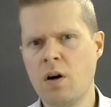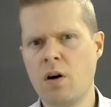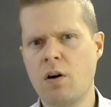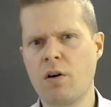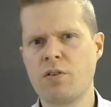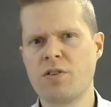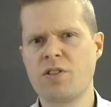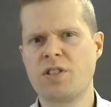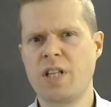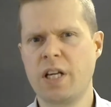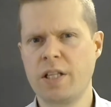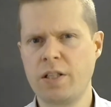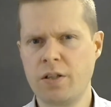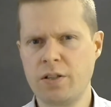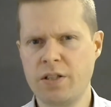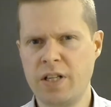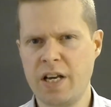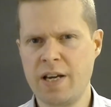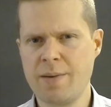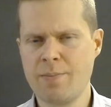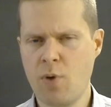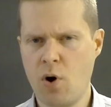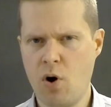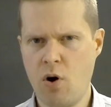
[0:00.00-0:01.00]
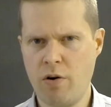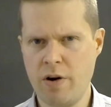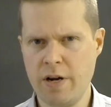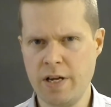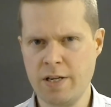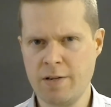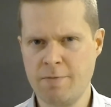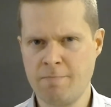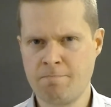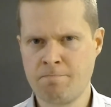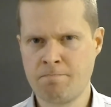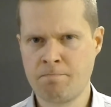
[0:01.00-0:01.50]
Saturday
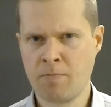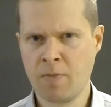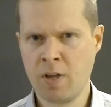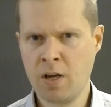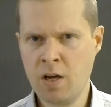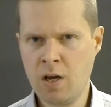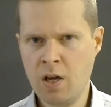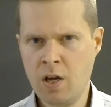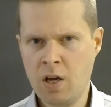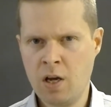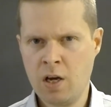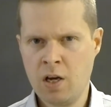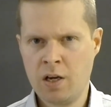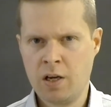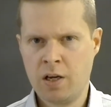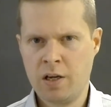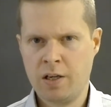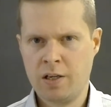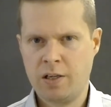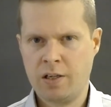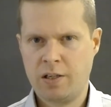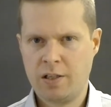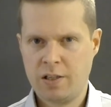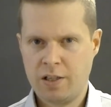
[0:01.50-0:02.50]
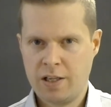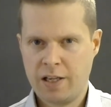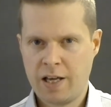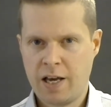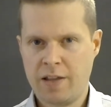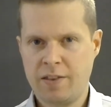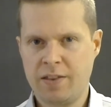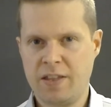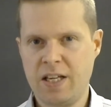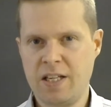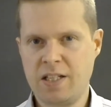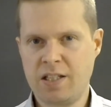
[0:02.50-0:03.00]
morning.
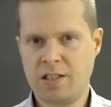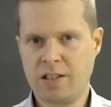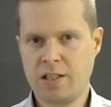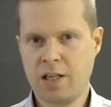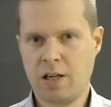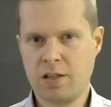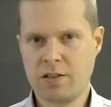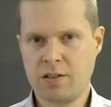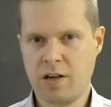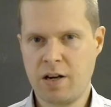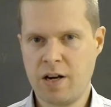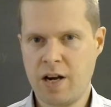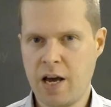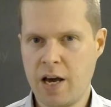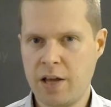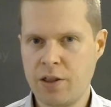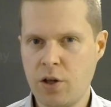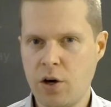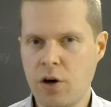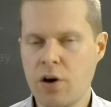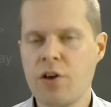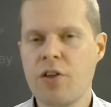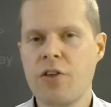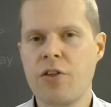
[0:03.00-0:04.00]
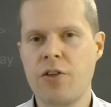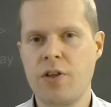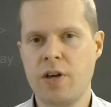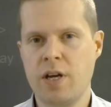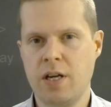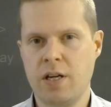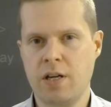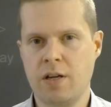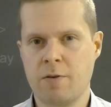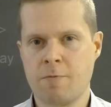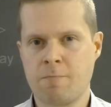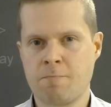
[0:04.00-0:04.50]
And this tells another
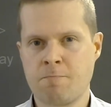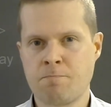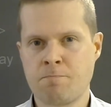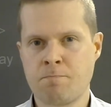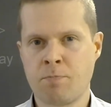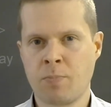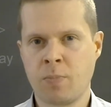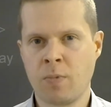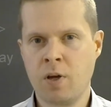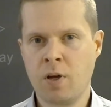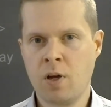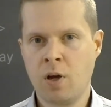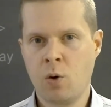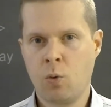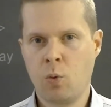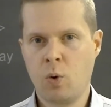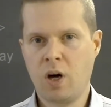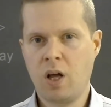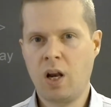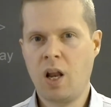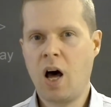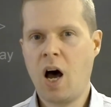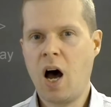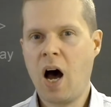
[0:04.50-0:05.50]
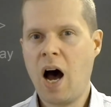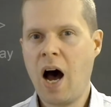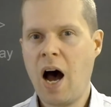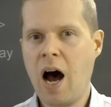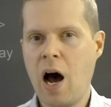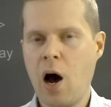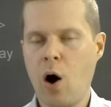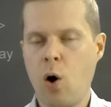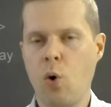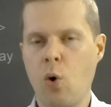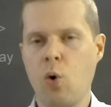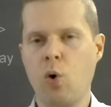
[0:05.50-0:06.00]
thing. Well,
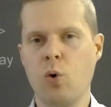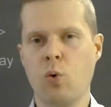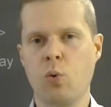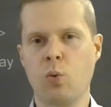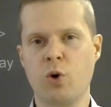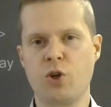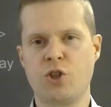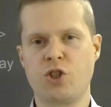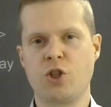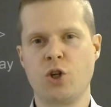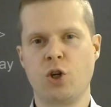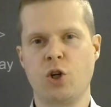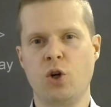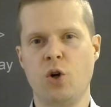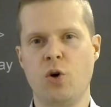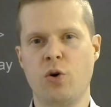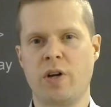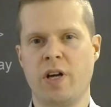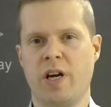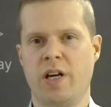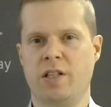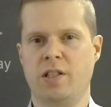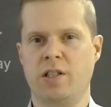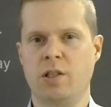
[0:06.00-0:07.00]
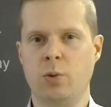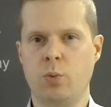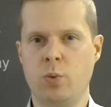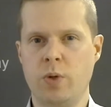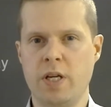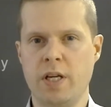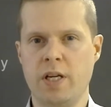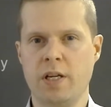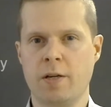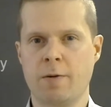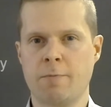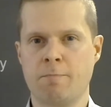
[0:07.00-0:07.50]
how would you look at the
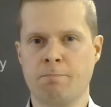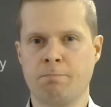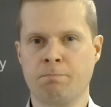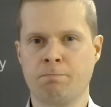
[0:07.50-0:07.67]
week?